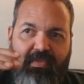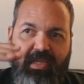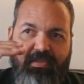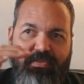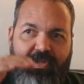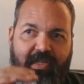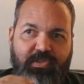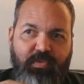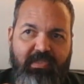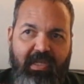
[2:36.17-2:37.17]
and then the
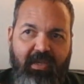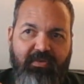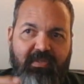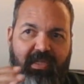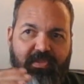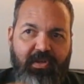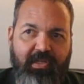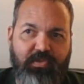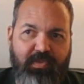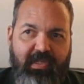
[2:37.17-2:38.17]
next one down, and the
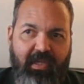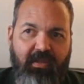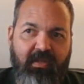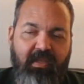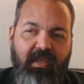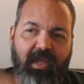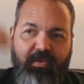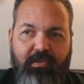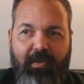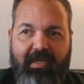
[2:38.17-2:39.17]
next one down. And it
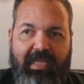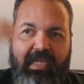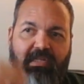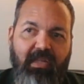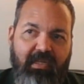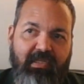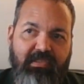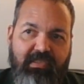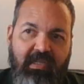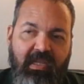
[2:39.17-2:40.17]
was about 8
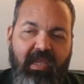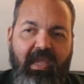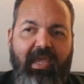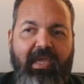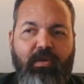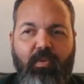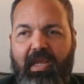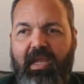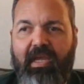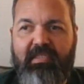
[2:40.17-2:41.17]
lines. And when
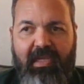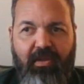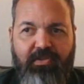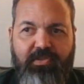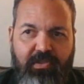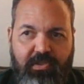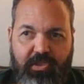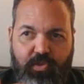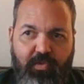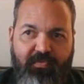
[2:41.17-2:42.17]
I got down to the
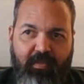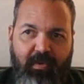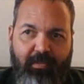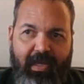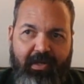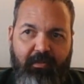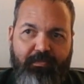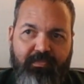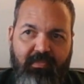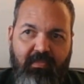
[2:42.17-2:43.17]
2 from the
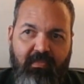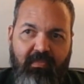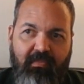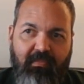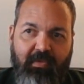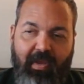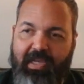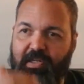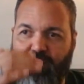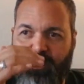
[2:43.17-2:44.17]
bottom, now I
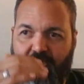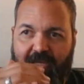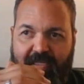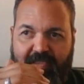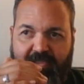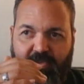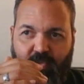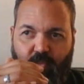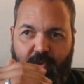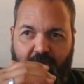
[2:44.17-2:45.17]
didn't realize
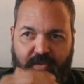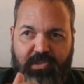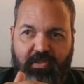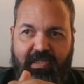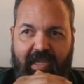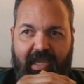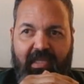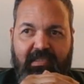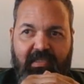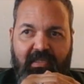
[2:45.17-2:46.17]
what I was looking
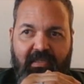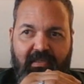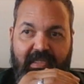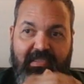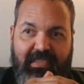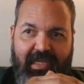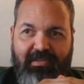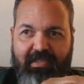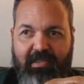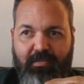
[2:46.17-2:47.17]
at
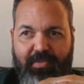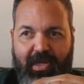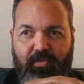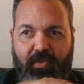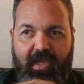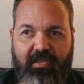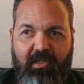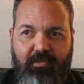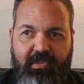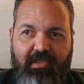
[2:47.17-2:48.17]
exactly, but I read
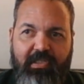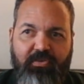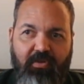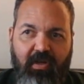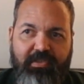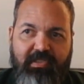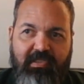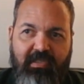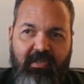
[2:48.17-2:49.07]
completely across,